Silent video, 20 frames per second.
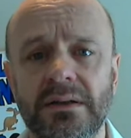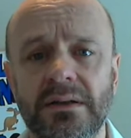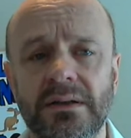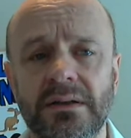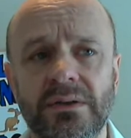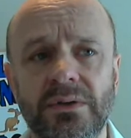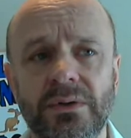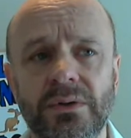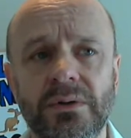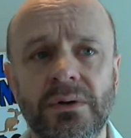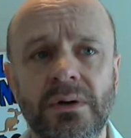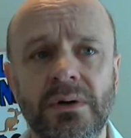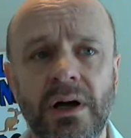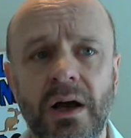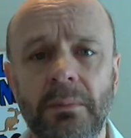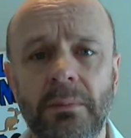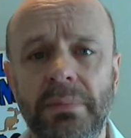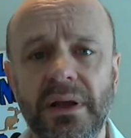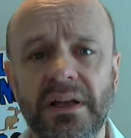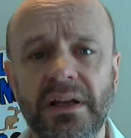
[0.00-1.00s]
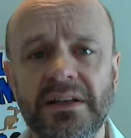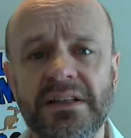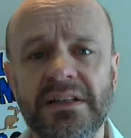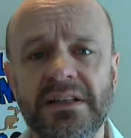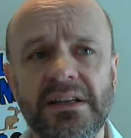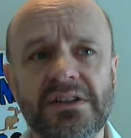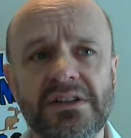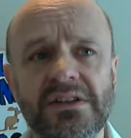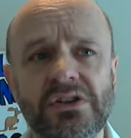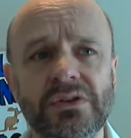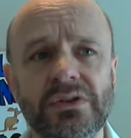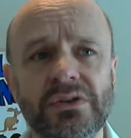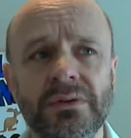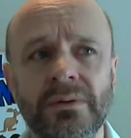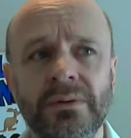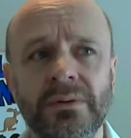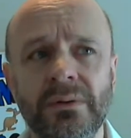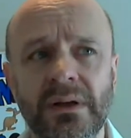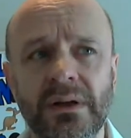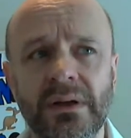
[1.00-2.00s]
Your ability
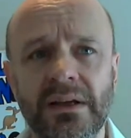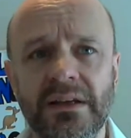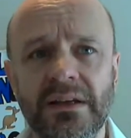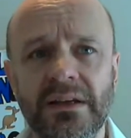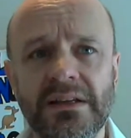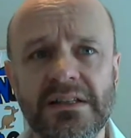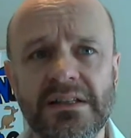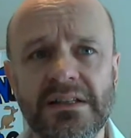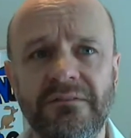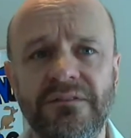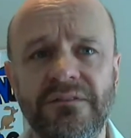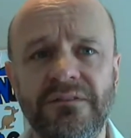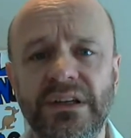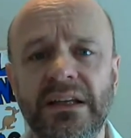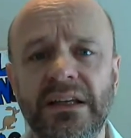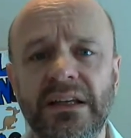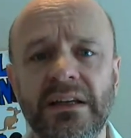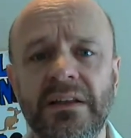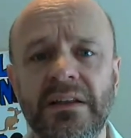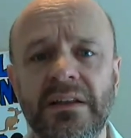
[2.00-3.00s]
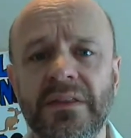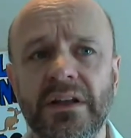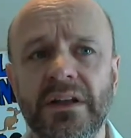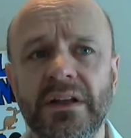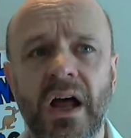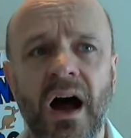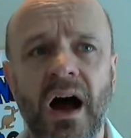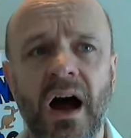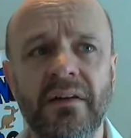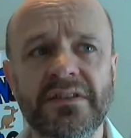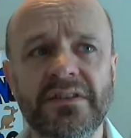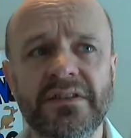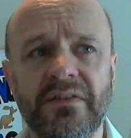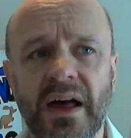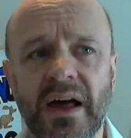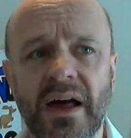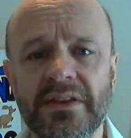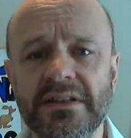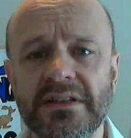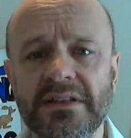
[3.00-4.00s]
to interfere in the lives of
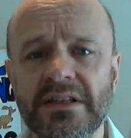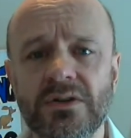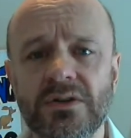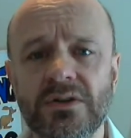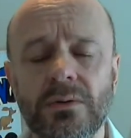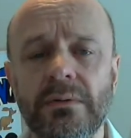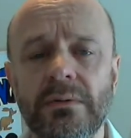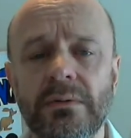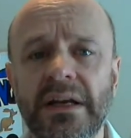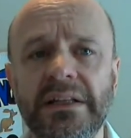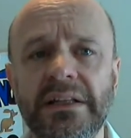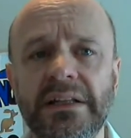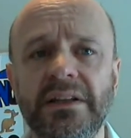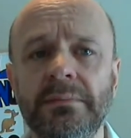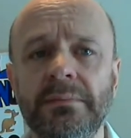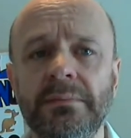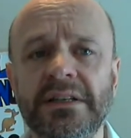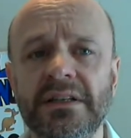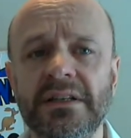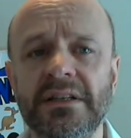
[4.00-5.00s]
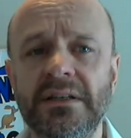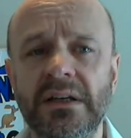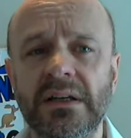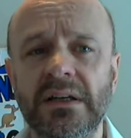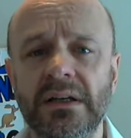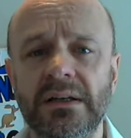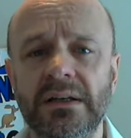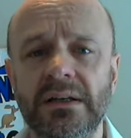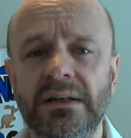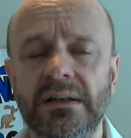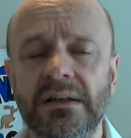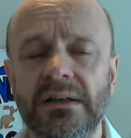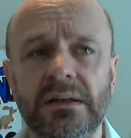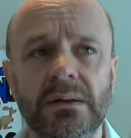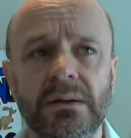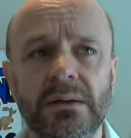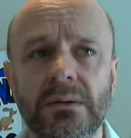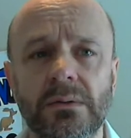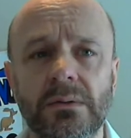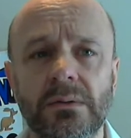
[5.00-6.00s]
others is already limited.
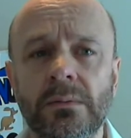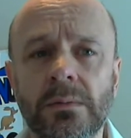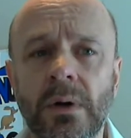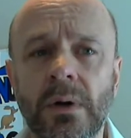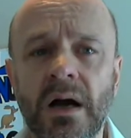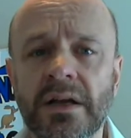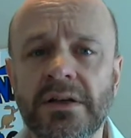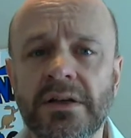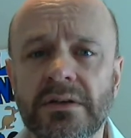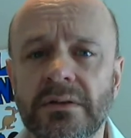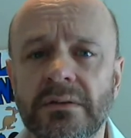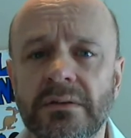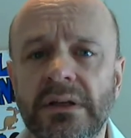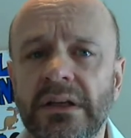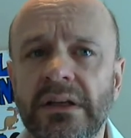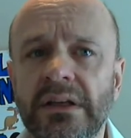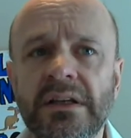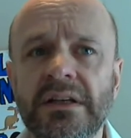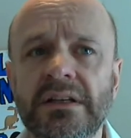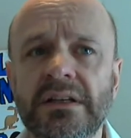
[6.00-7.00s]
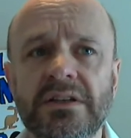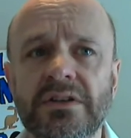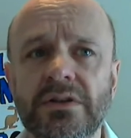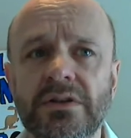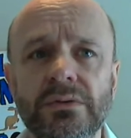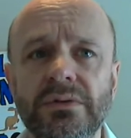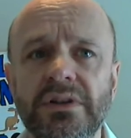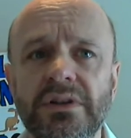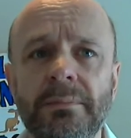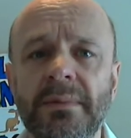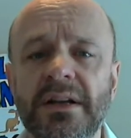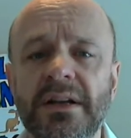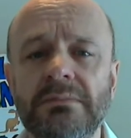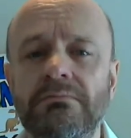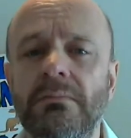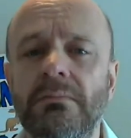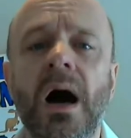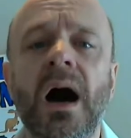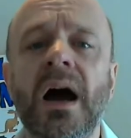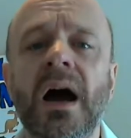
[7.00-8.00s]
Why do you need to limit
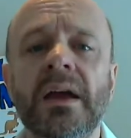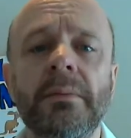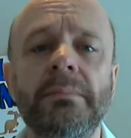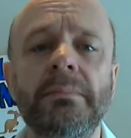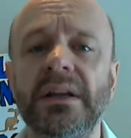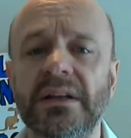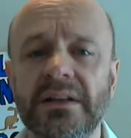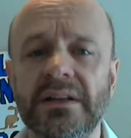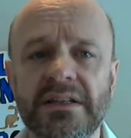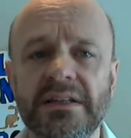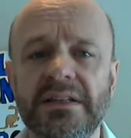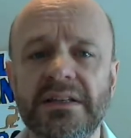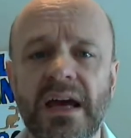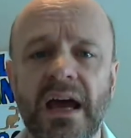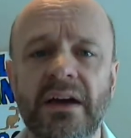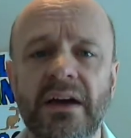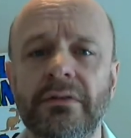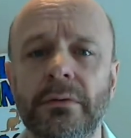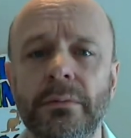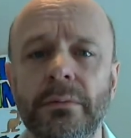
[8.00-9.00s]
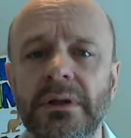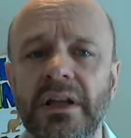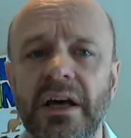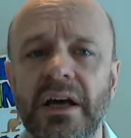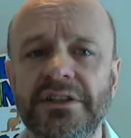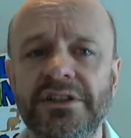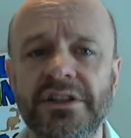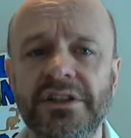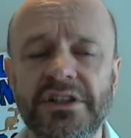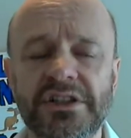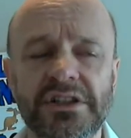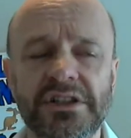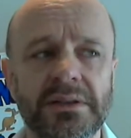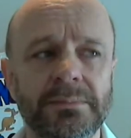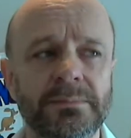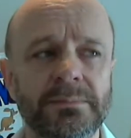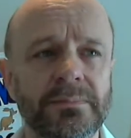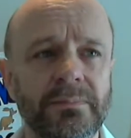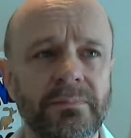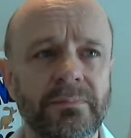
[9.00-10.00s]
my ability to have a
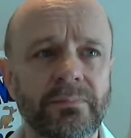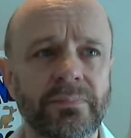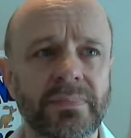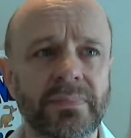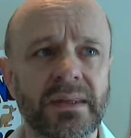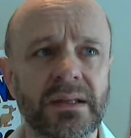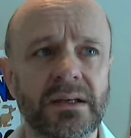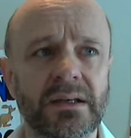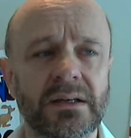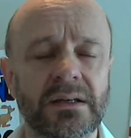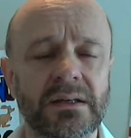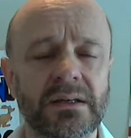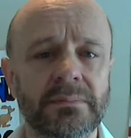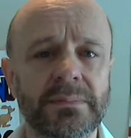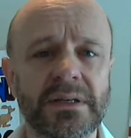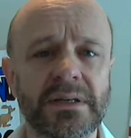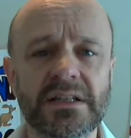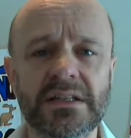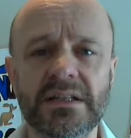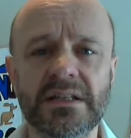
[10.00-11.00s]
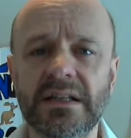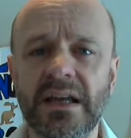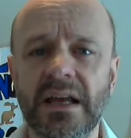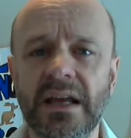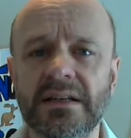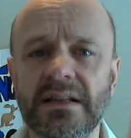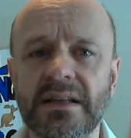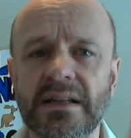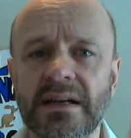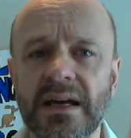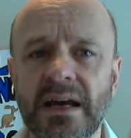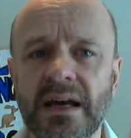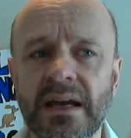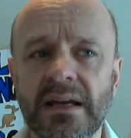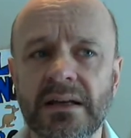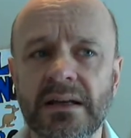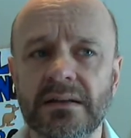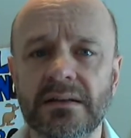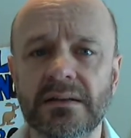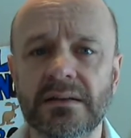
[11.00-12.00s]
relationship? Because at the end of the
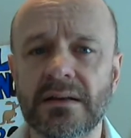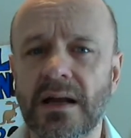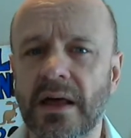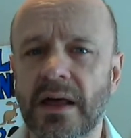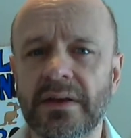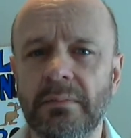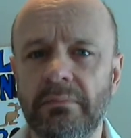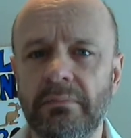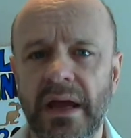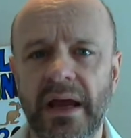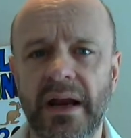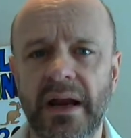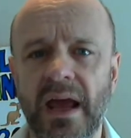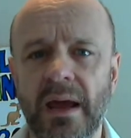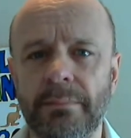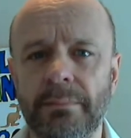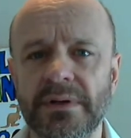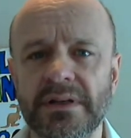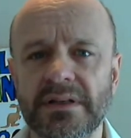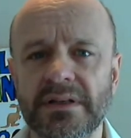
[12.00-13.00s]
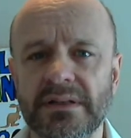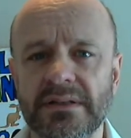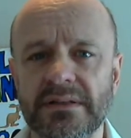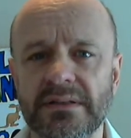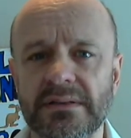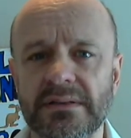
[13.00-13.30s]
day, nothing bad happens.